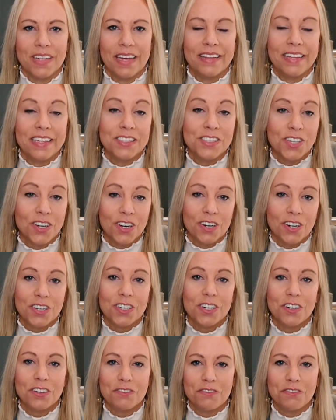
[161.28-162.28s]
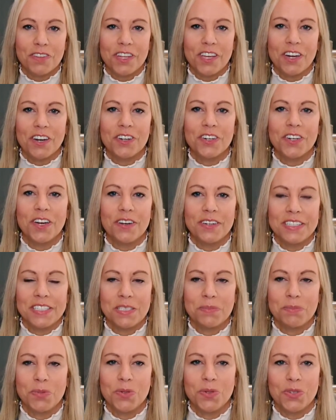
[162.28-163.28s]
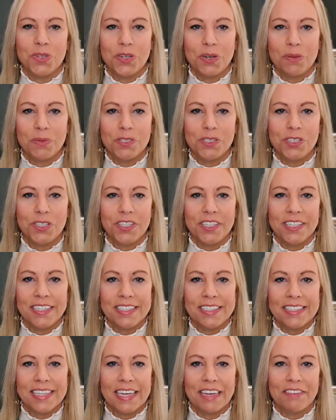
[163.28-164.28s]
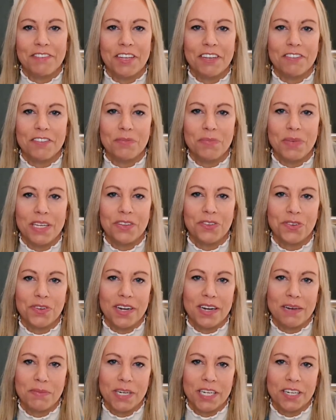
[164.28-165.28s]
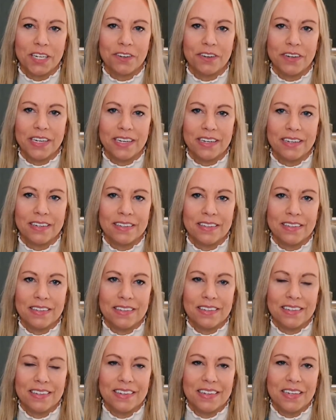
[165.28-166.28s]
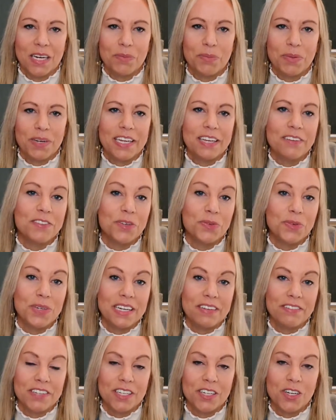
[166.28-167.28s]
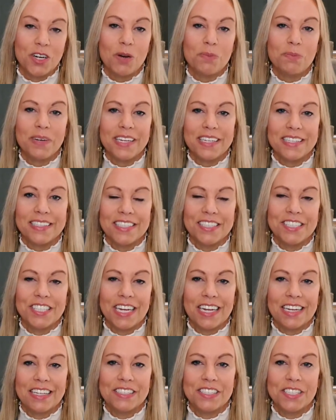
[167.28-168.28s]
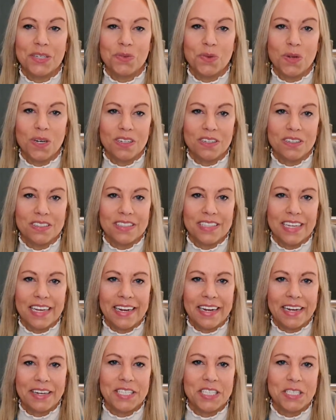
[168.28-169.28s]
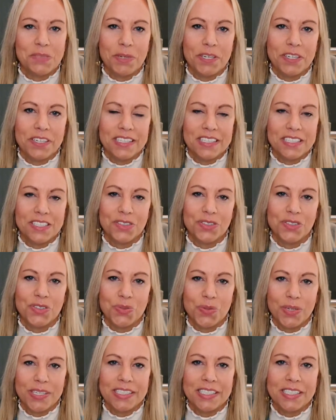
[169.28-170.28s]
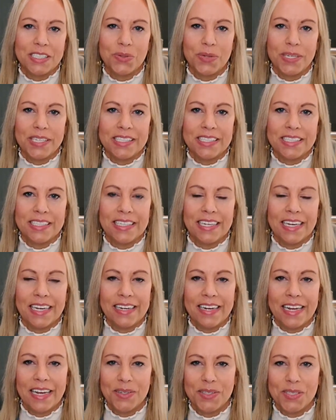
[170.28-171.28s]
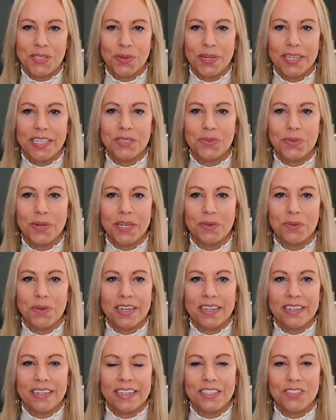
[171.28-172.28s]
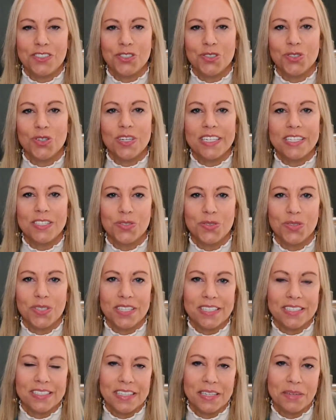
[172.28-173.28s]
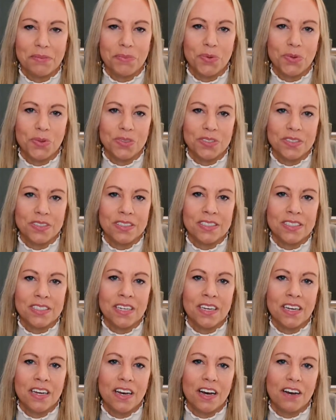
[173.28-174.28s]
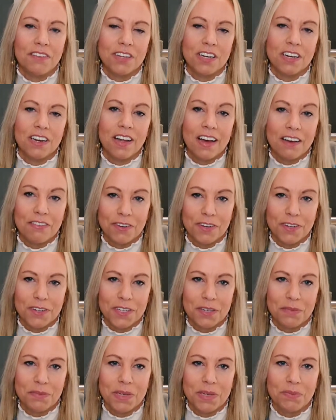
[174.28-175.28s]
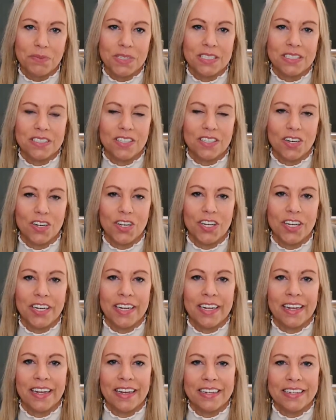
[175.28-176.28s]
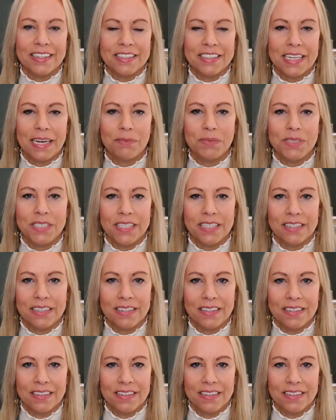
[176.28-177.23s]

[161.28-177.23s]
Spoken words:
And then to Aurecon for the ongoing support and opportunities they have given me throughout my career. I believe that we live in a complex and challenging world, and our experience through 2020 and now in 2021 has surely taught us the importance of a lifelong commitment to learning and adapting.